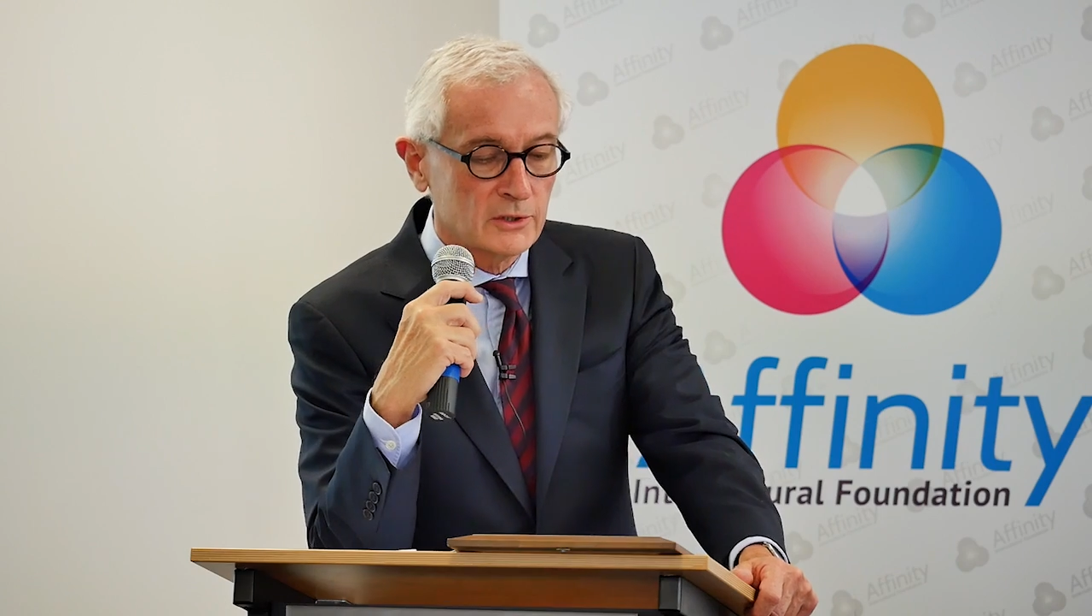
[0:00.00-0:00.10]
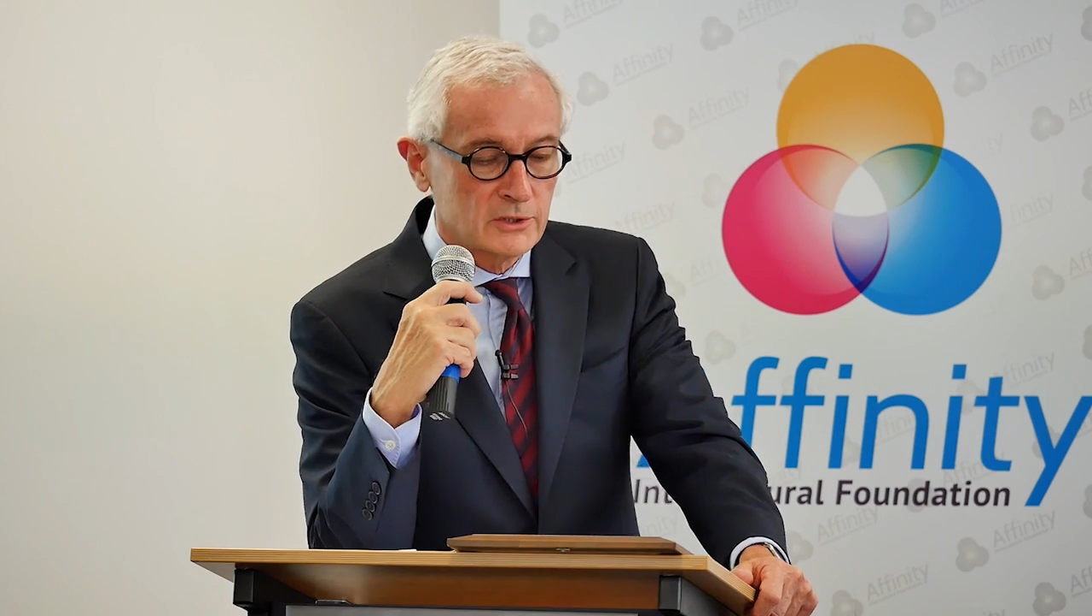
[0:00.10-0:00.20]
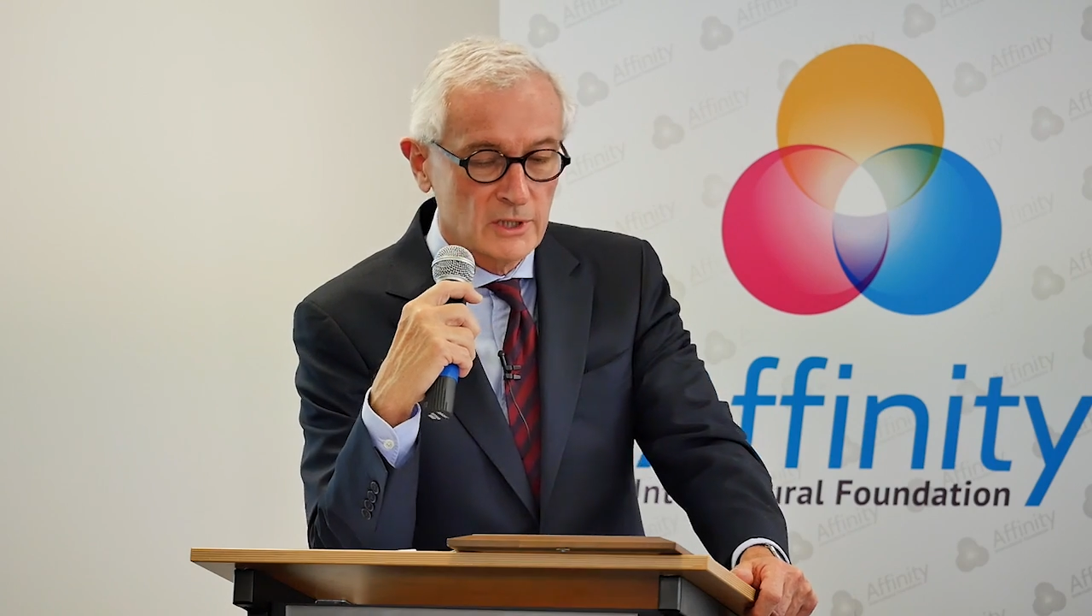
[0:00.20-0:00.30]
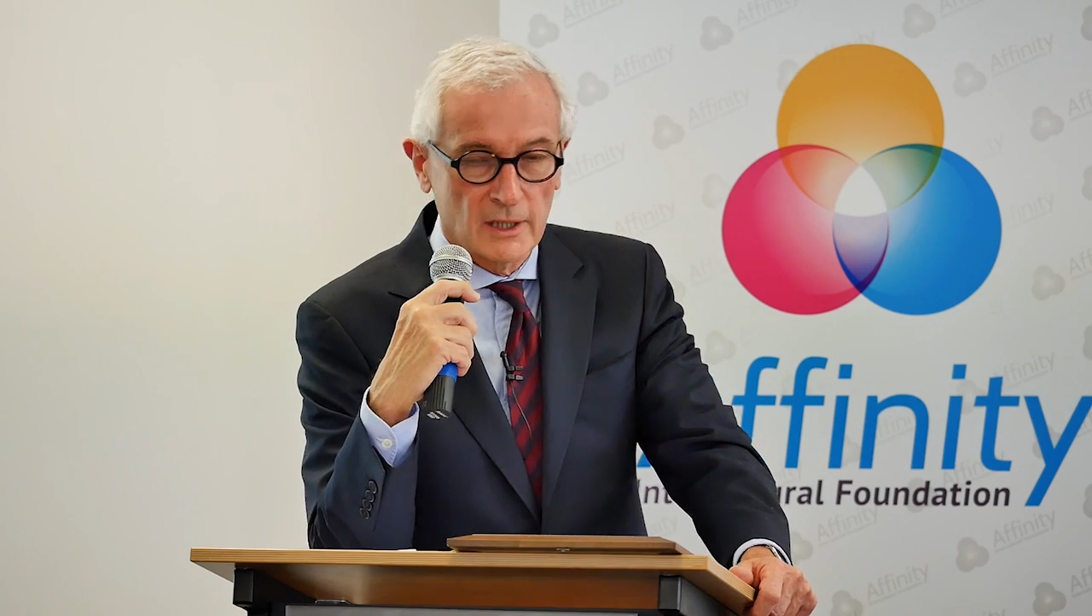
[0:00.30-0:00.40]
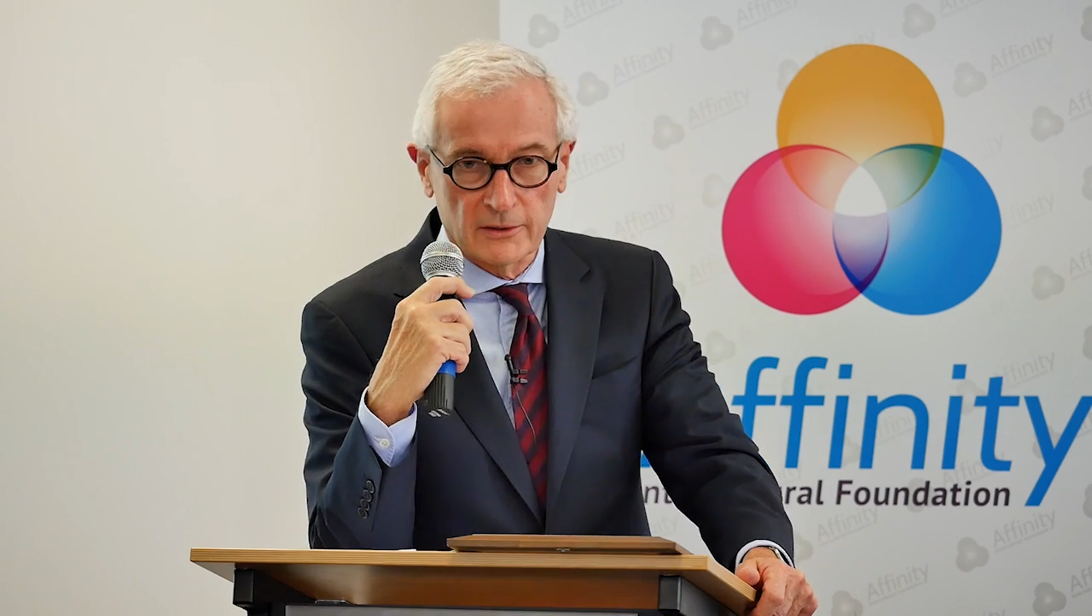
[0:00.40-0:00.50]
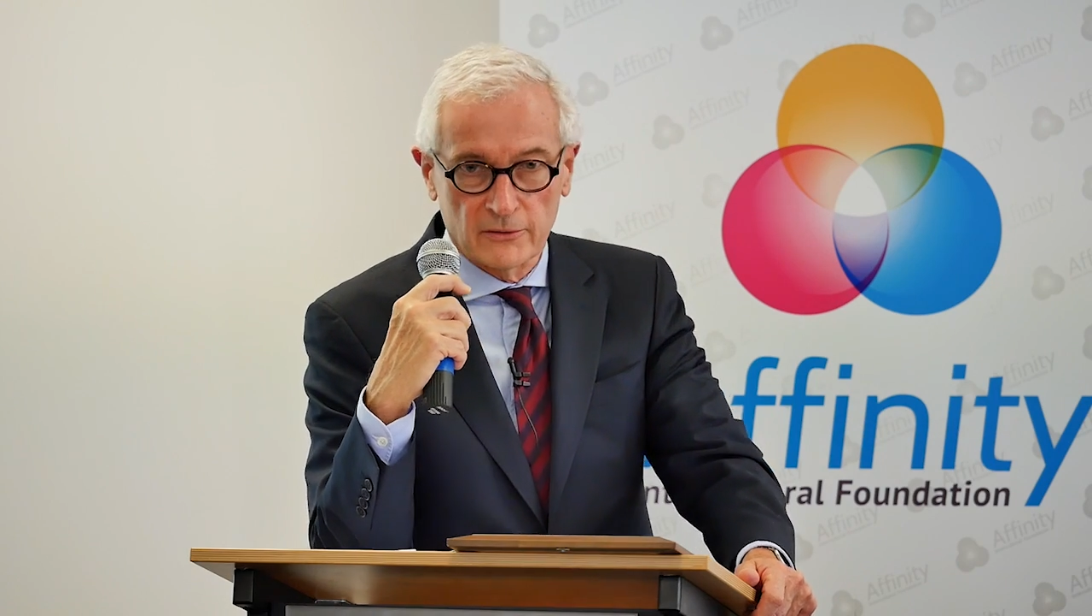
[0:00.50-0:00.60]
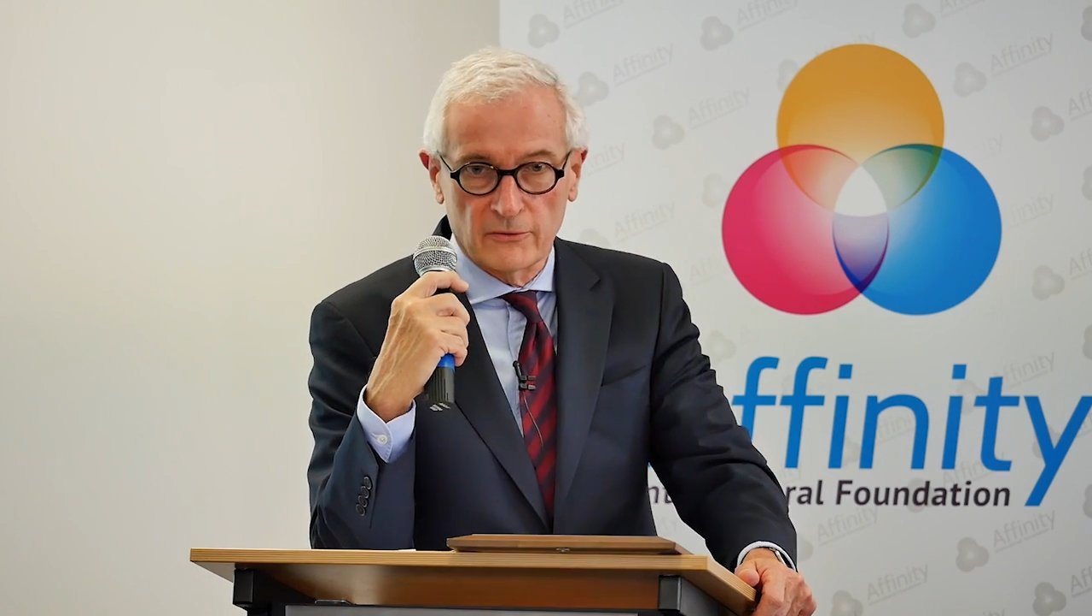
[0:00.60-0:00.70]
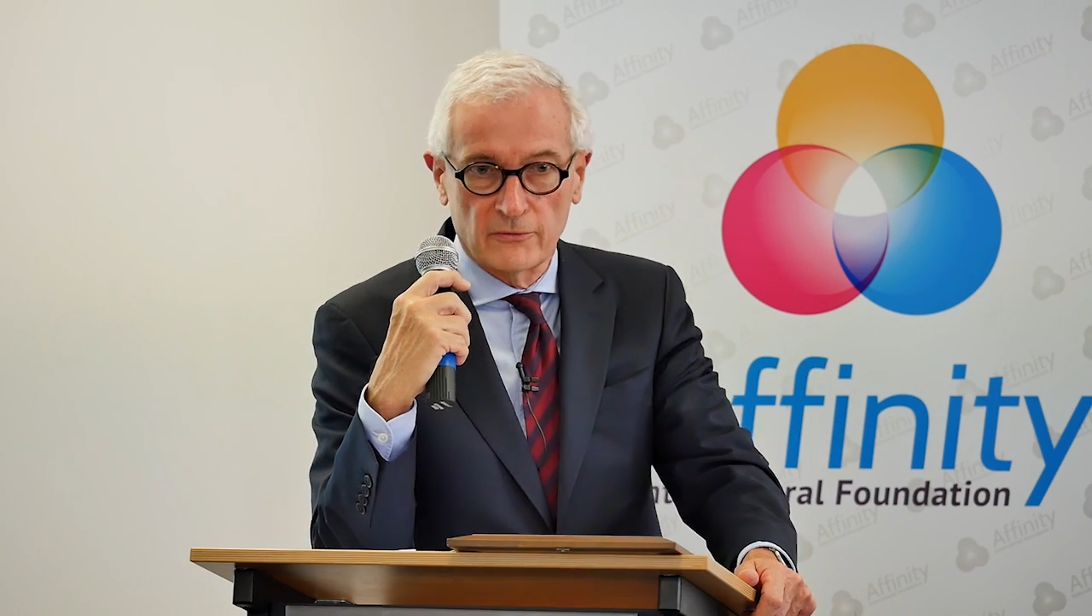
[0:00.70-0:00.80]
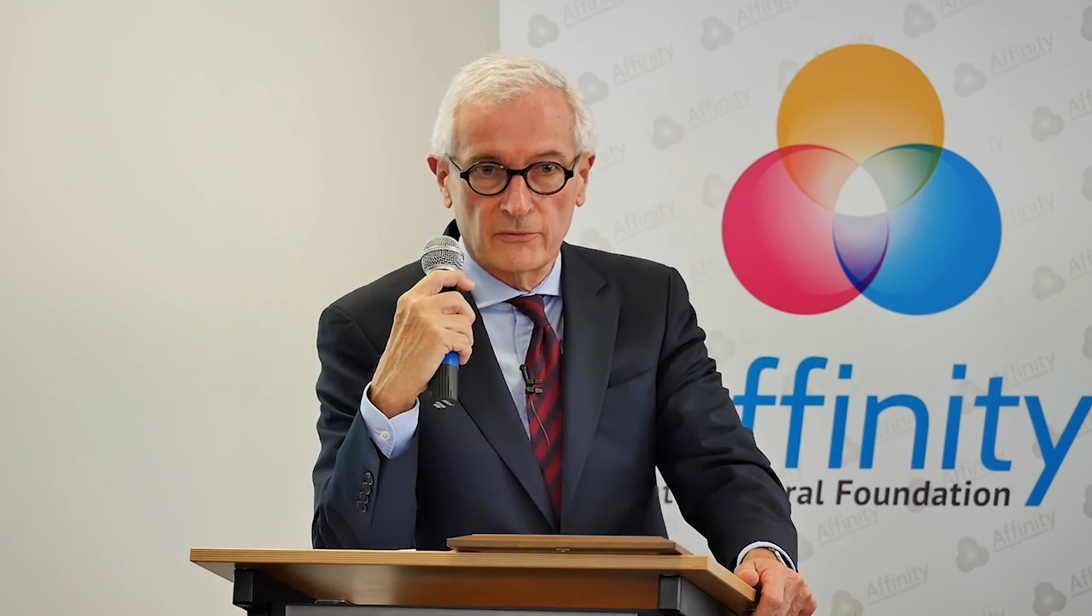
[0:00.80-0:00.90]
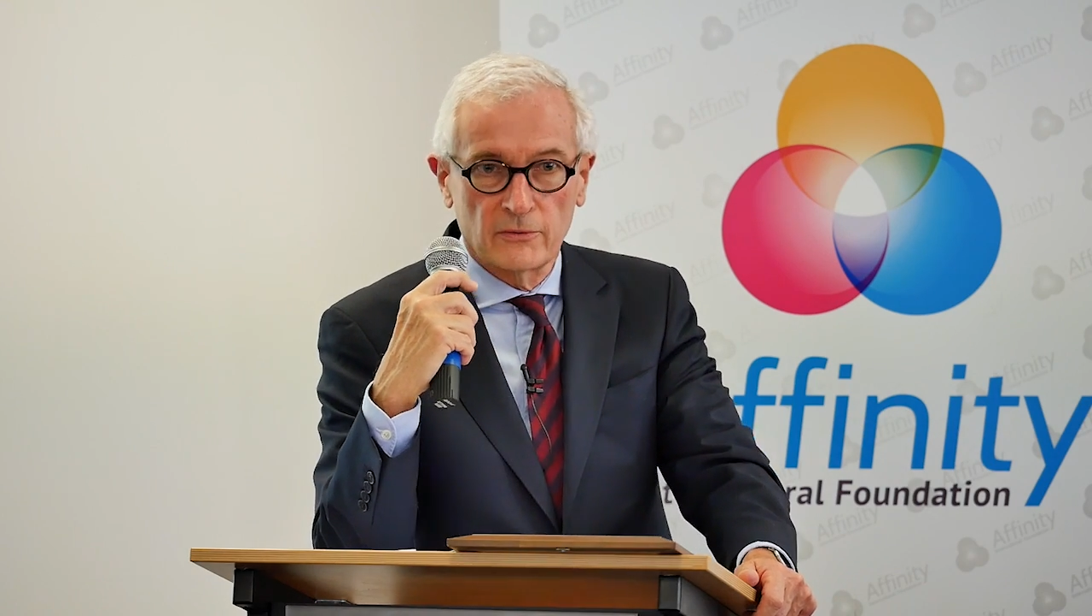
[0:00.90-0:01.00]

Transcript: a charter of